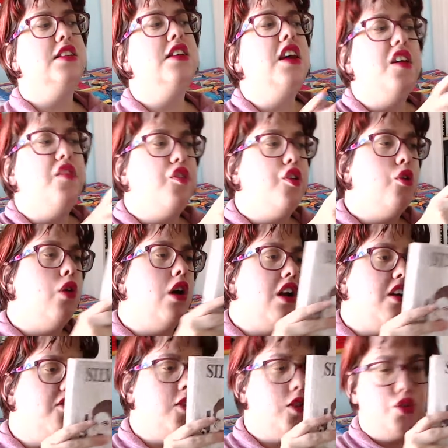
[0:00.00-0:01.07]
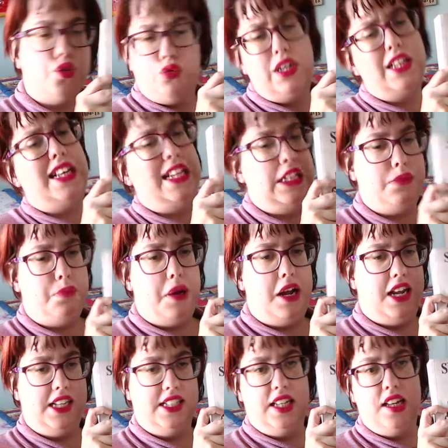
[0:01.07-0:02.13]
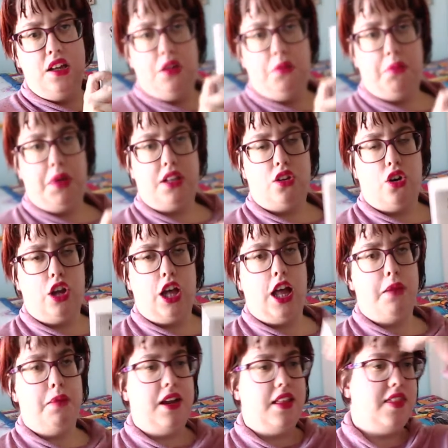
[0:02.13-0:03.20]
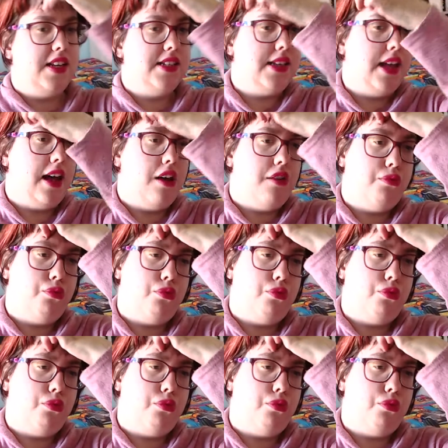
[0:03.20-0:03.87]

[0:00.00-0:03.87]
if you are able to read in Spanish, Victoria Alvarez is a